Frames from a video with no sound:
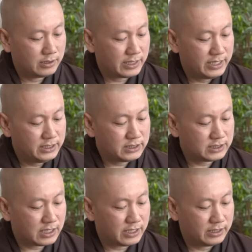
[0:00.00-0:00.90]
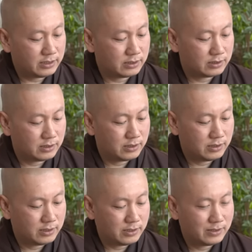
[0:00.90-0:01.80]
that inside,
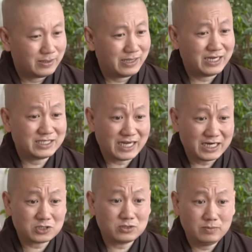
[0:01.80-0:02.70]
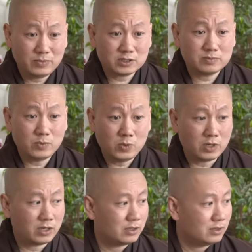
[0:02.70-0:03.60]
there's actually much
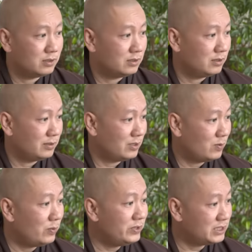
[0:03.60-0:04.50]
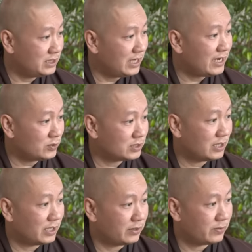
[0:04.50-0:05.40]
more than what we see
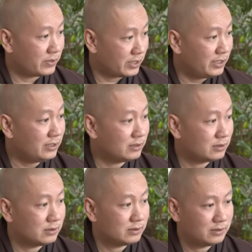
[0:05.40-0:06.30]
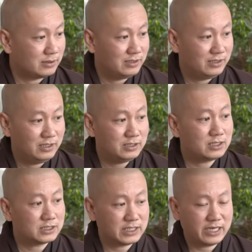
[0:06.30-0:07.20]
outside, right? It's
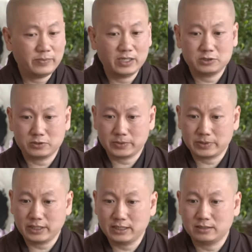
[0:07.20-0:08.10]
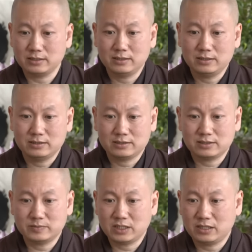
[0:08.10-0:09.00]
the same as your friend.
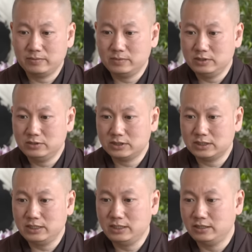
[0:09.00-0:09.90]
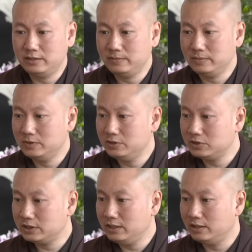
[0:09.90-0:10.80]
Sometimes you see him, you
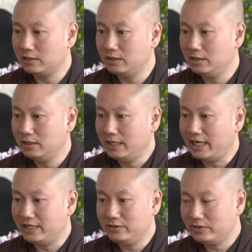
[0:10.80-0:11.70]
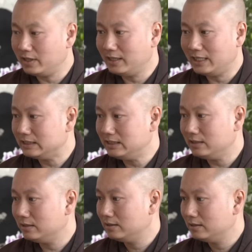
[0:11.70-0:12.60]
see her, and you thought that's
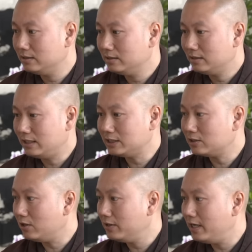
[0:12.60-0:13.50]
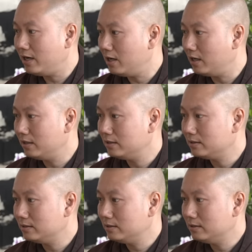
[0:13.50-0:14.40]
it. That's all they are.
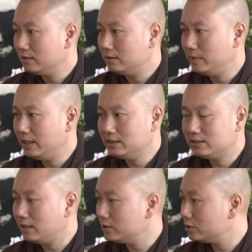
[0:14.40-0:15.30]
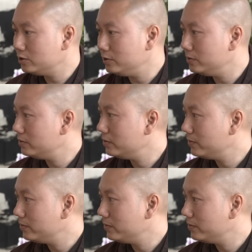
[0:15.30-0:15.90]
But it's not true.